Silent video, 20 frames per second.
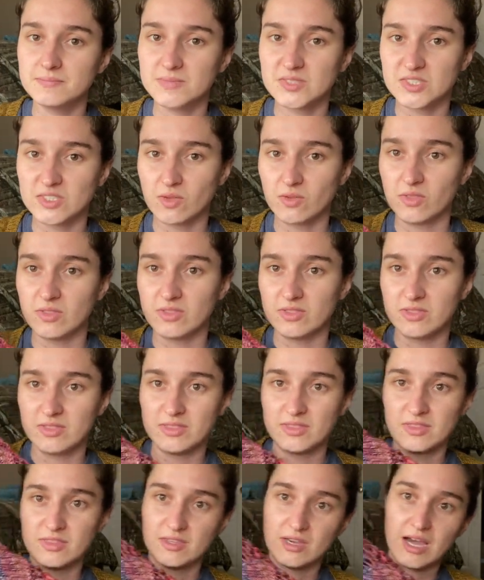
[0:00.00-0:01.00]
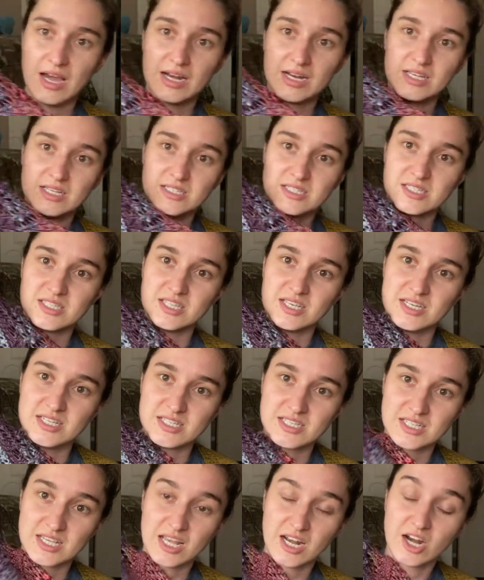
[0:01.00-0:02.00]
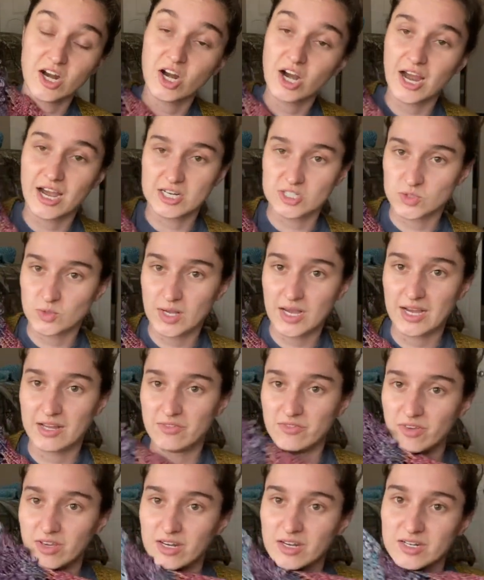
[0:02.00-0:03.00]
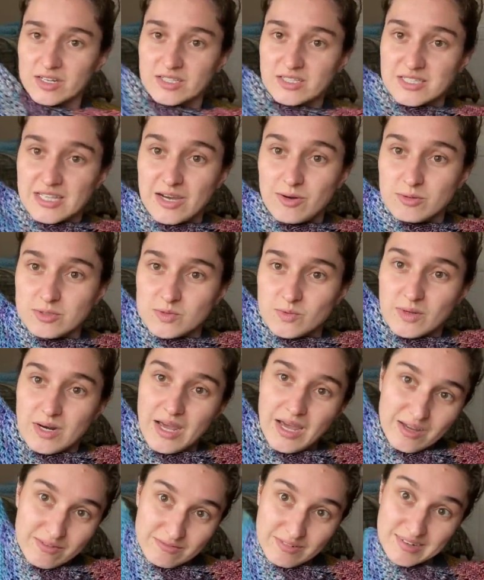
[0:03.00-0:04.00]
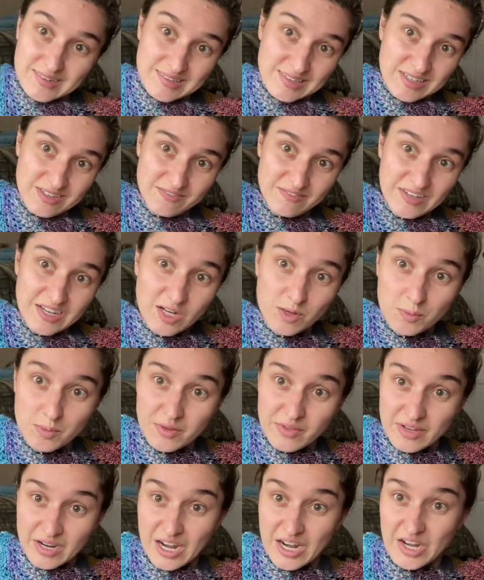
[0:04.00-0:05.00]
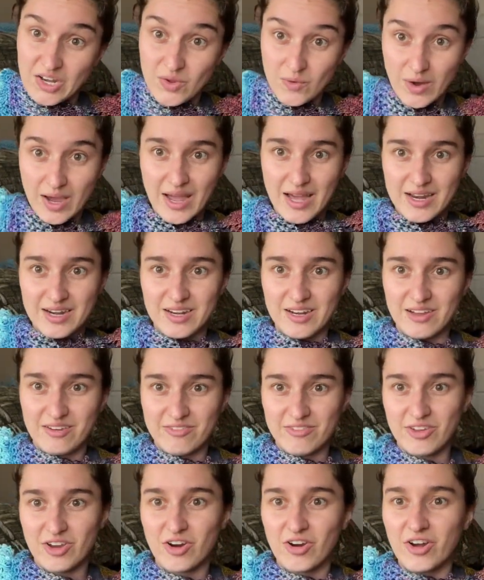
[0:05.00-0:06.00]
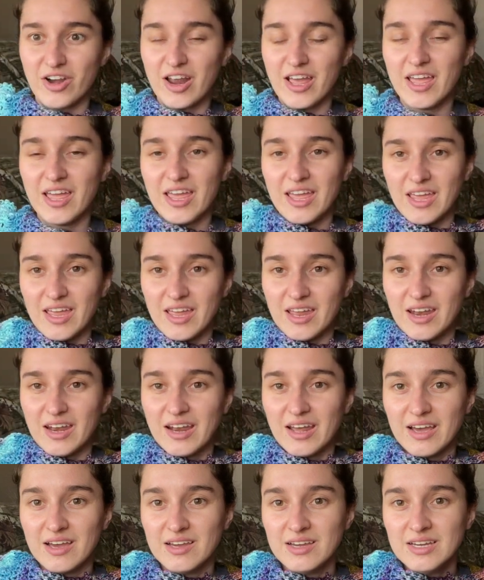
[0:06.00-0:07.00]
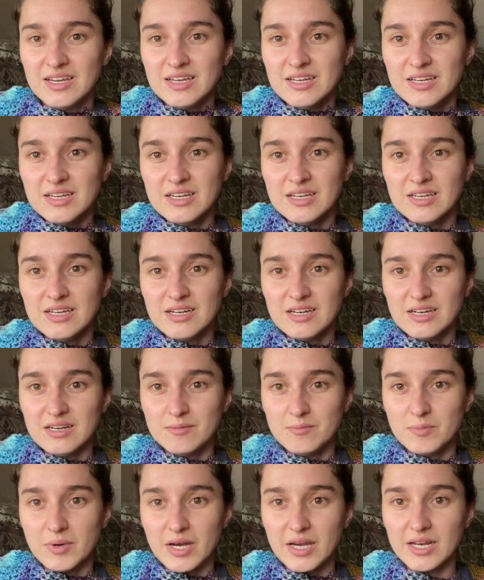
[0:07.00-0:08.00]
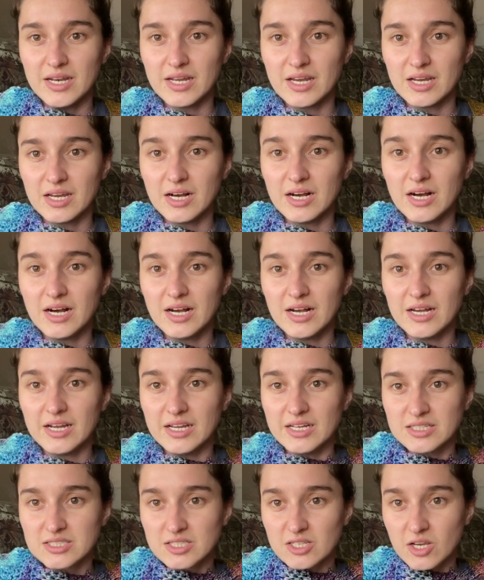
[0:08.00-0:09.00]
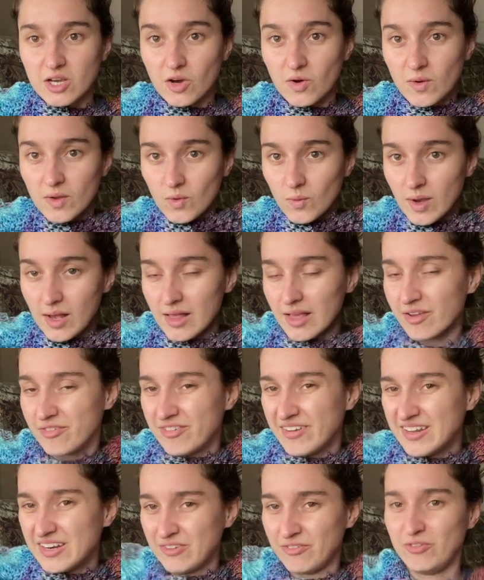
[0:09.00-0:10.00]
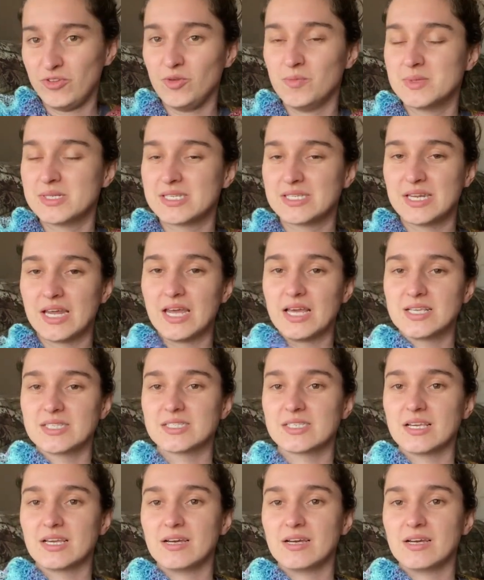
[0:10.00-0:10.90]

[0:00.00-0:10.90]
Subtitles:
So that is this in her actual Advent because that was what I had readily available that I knew I had enough yarn in. But it's going well. I found a few mistakes.